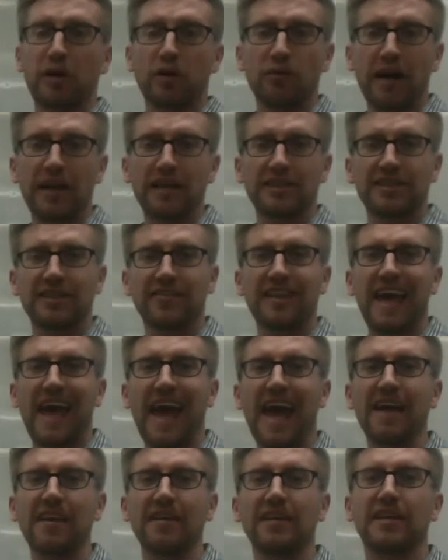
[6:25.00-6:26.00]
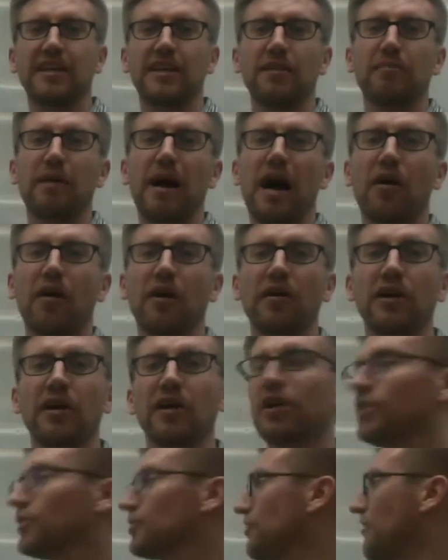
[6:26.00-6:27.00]
raised to the nt power.
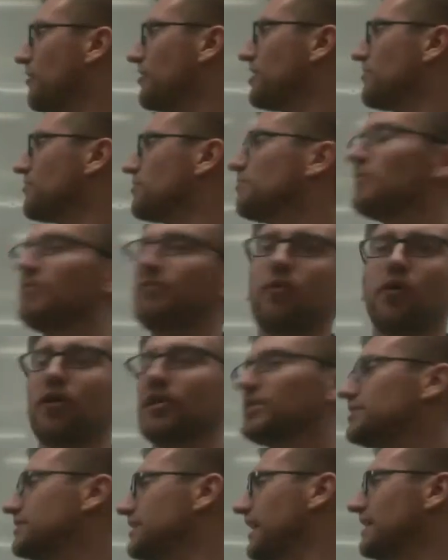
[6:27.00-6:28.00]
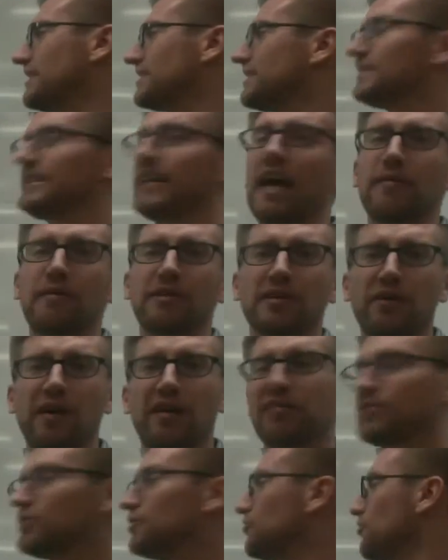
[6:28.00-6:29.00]
So everything from before stays the same, except we
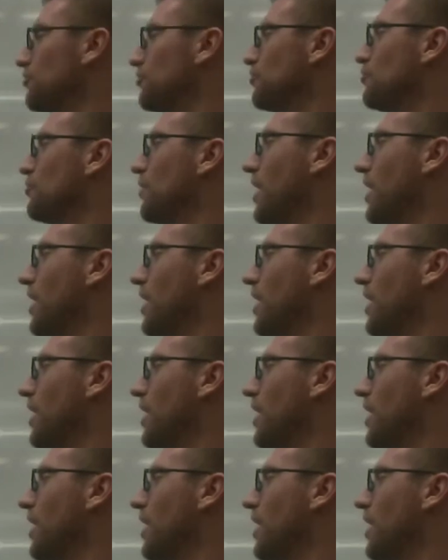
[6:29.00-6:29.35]
have this new